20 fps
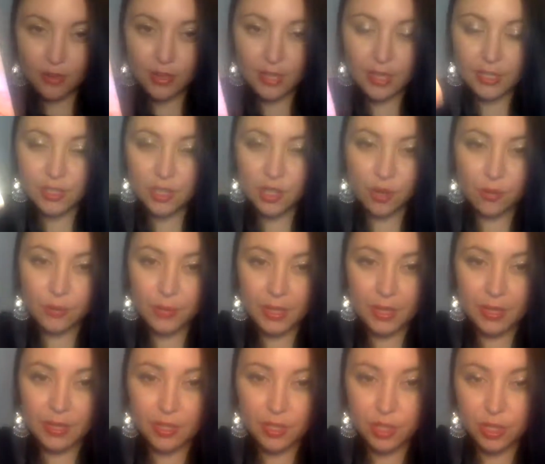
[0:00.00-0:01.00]
And I don't
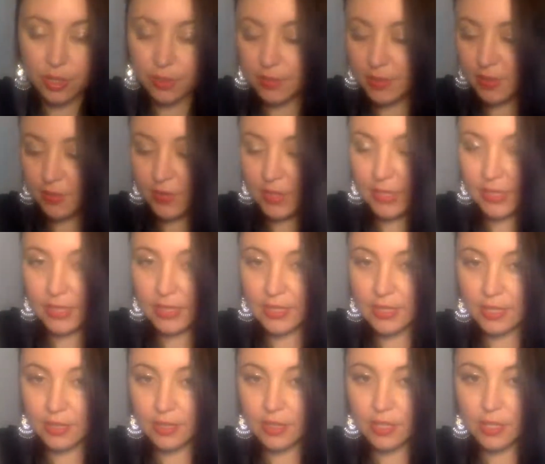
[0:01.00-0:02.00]
mean in terms of
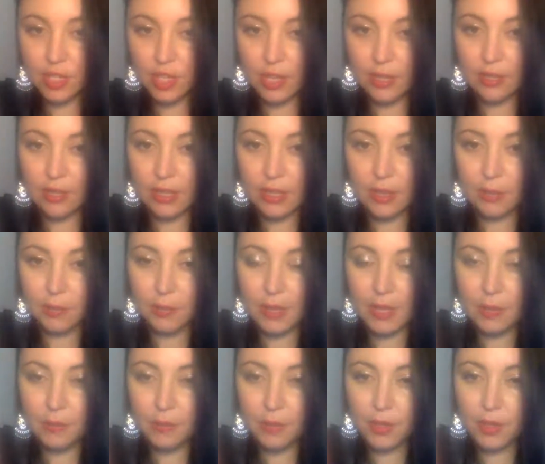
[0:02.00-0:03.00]
necessarily juggling
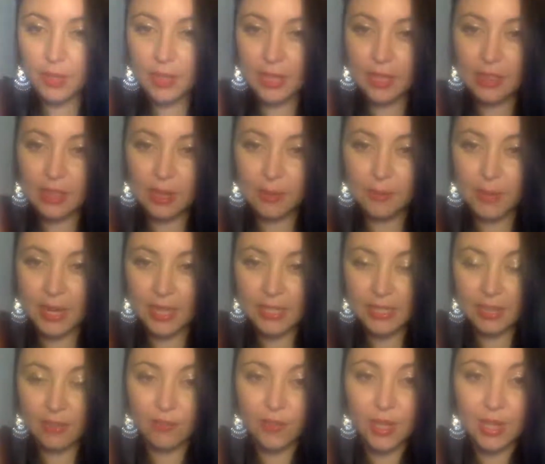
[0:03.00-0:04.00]
people, like they might
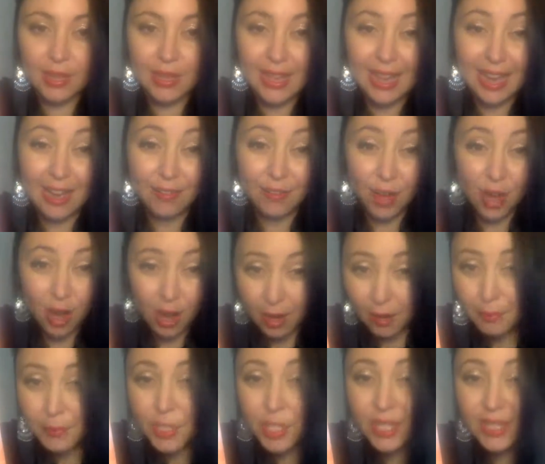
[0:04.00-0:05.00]
definitely have
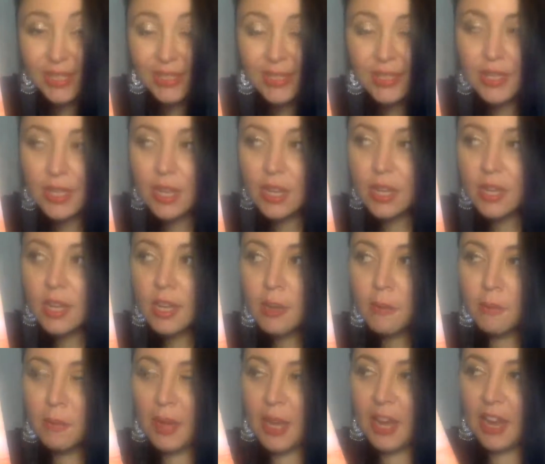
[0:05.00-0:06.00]
options,
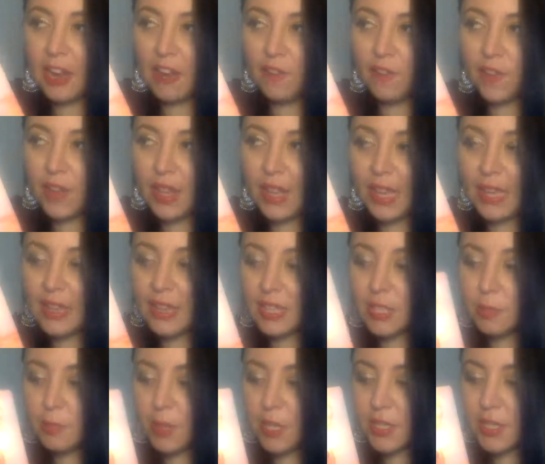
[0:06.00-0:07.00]
but I feel like
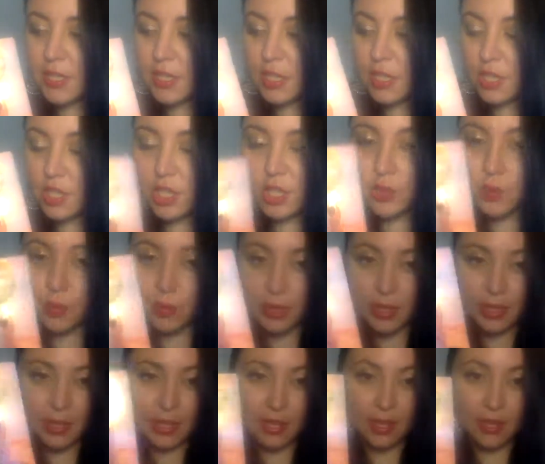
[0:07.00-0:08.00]
this person is just
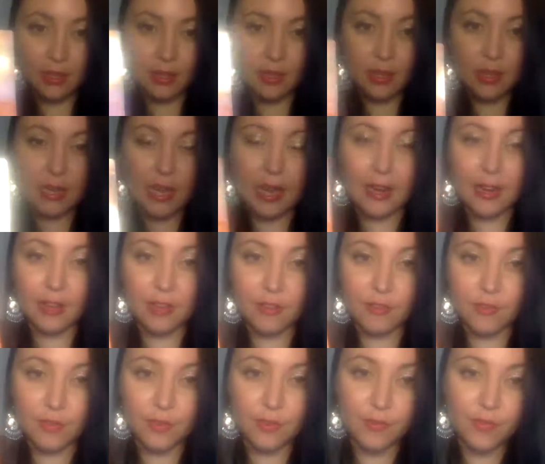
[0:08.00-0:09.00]
really kind
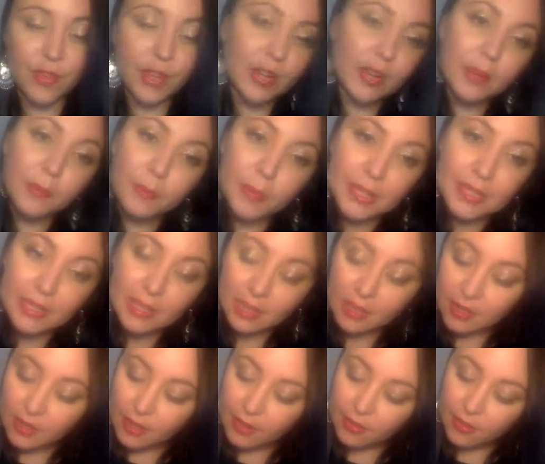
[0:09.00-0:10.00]
of very
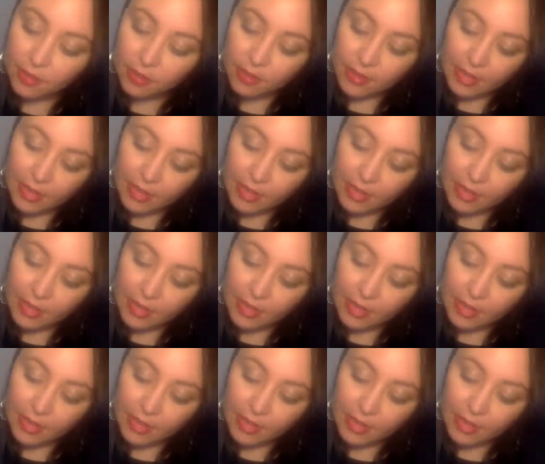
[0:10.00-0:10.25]
busy in their